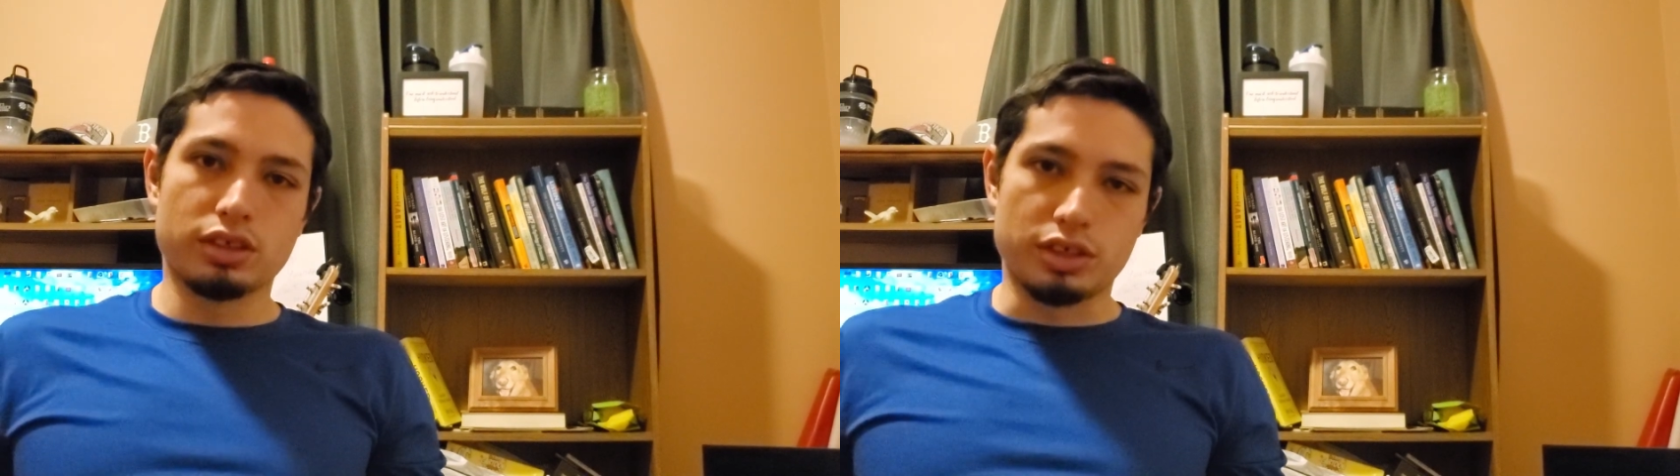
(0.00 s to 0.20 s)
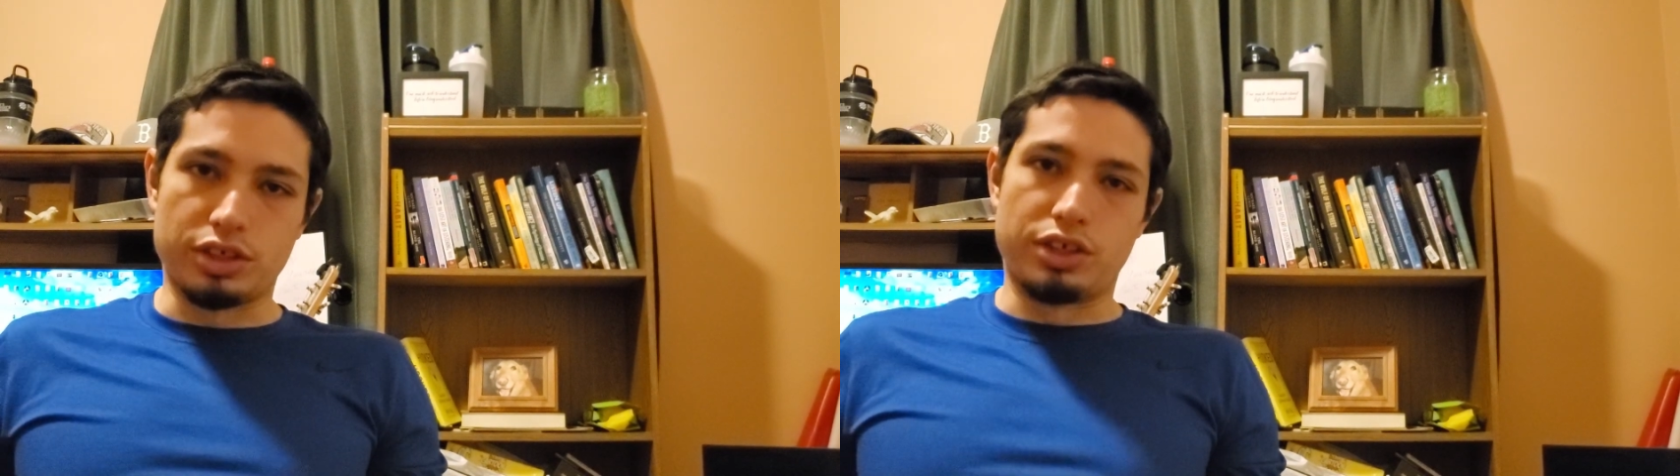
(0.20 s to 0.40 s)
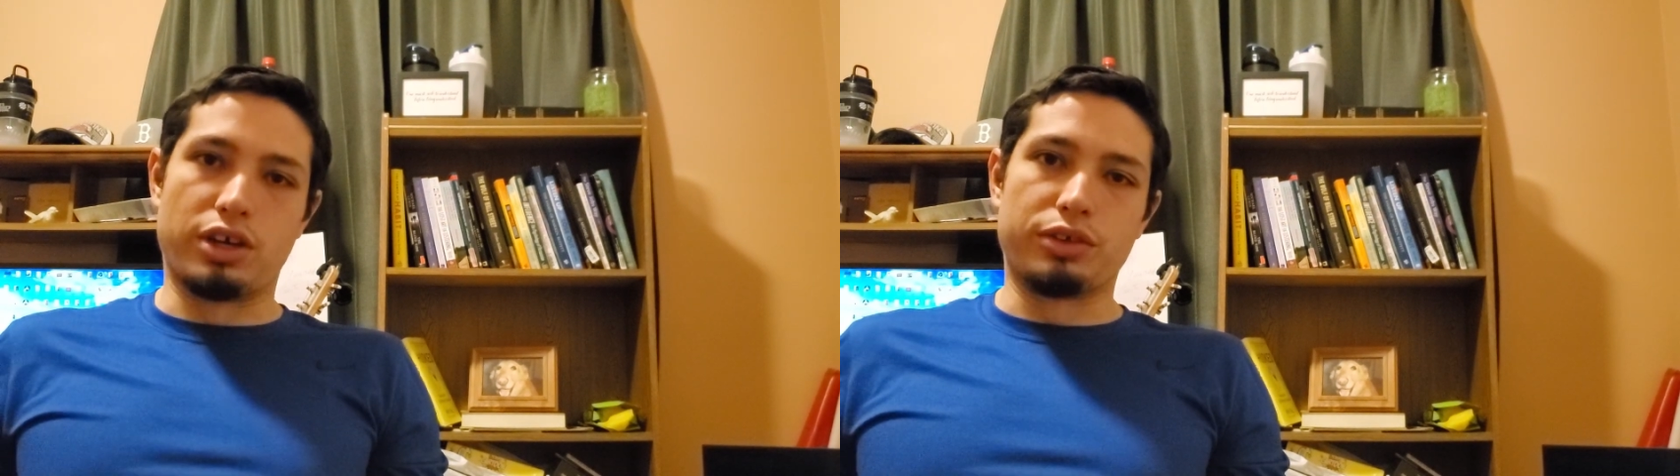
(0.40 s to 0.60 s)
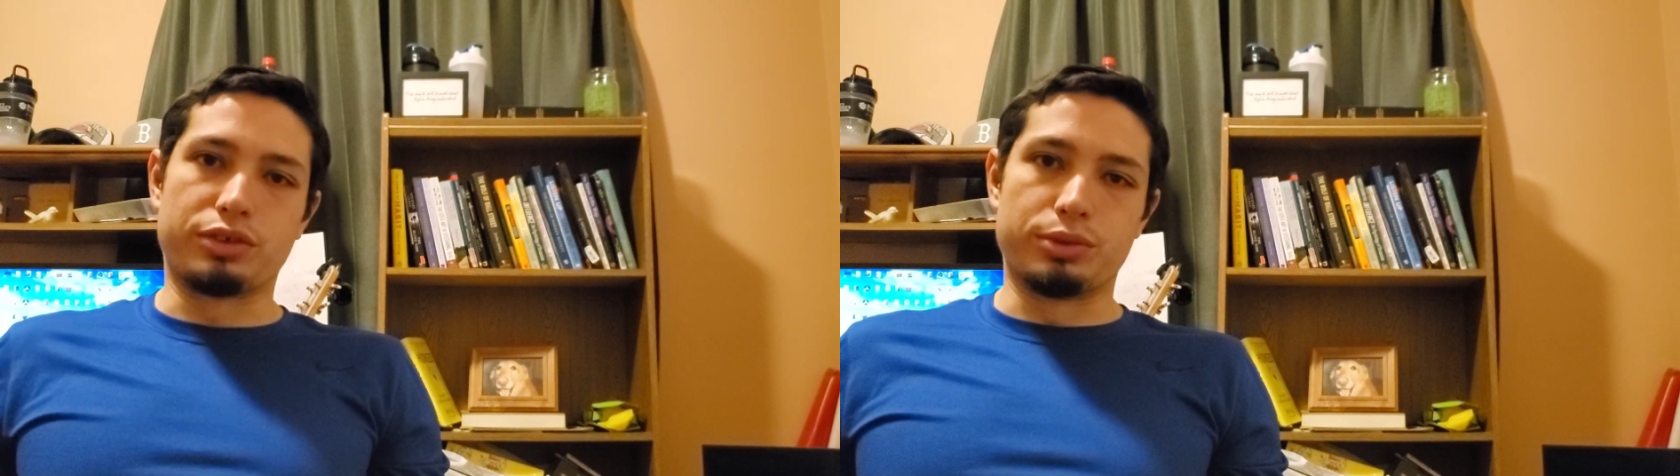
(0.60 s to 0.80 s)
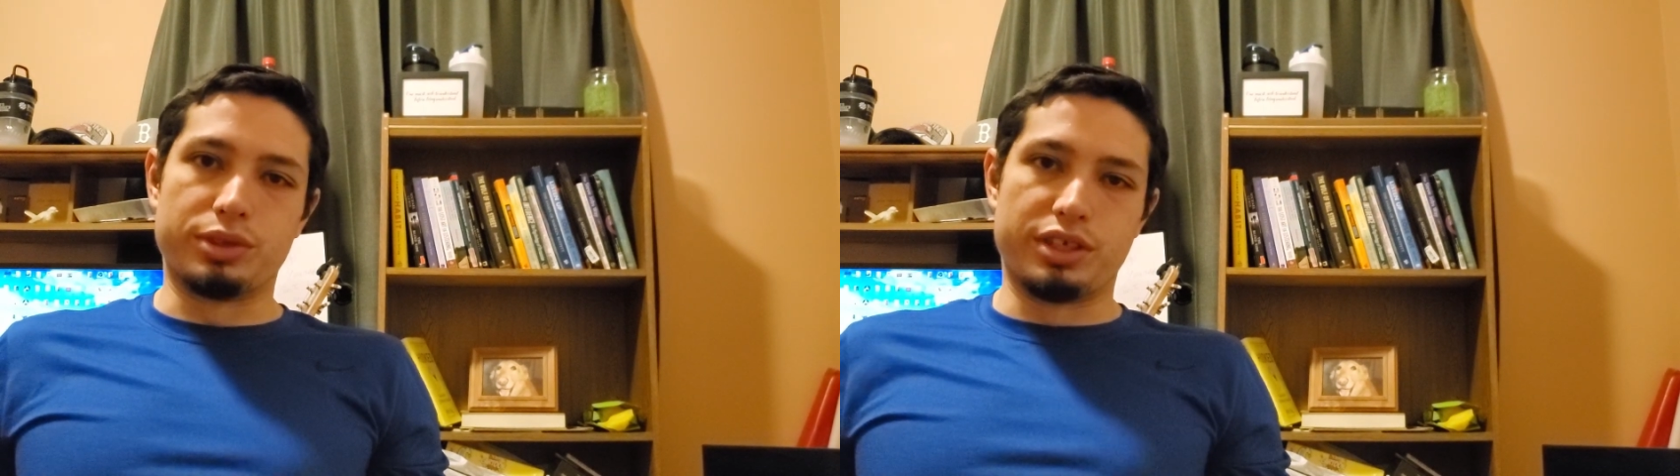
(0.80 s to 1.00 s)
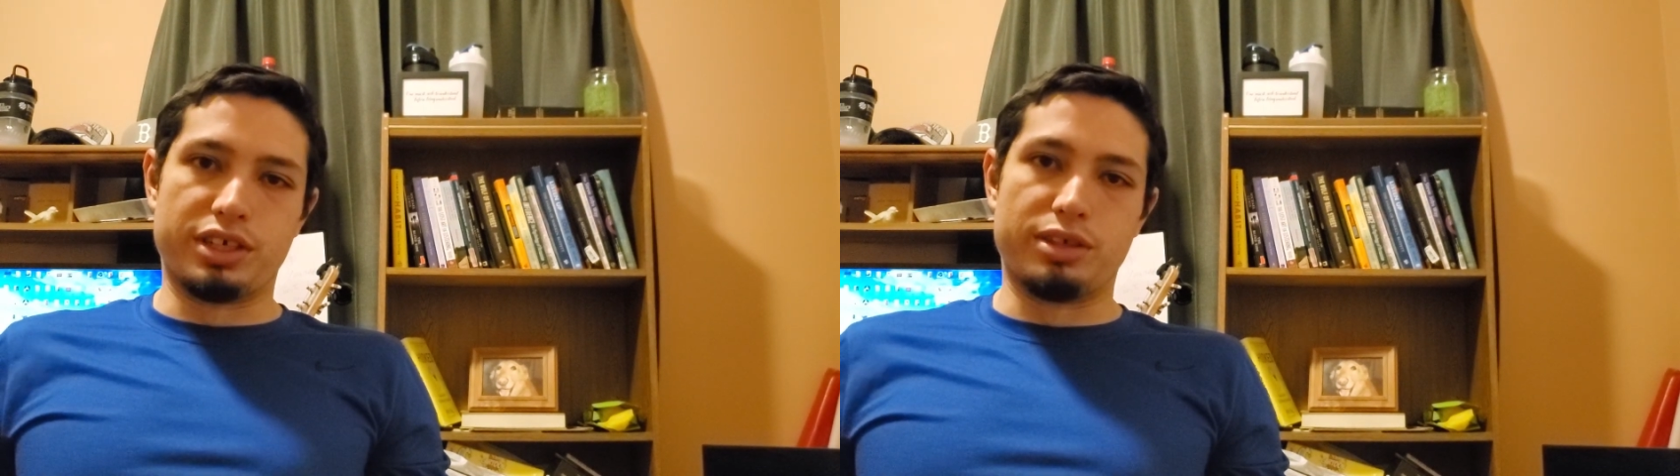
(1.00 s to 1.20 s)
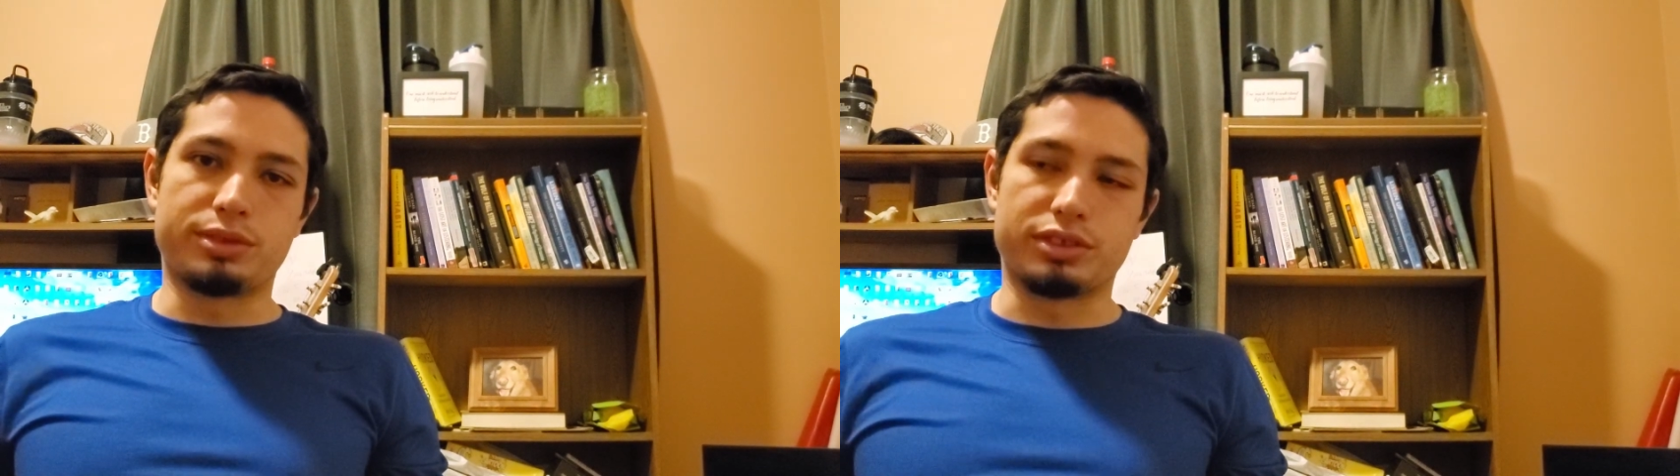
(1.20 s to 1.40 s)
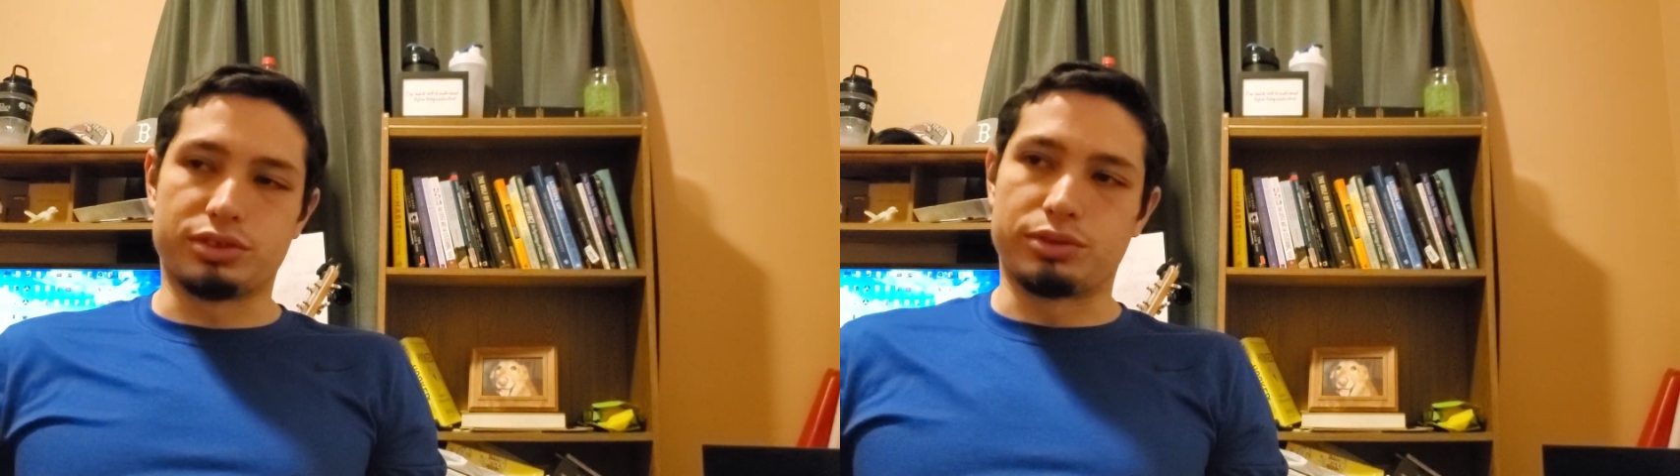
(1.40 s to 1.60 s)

your hips and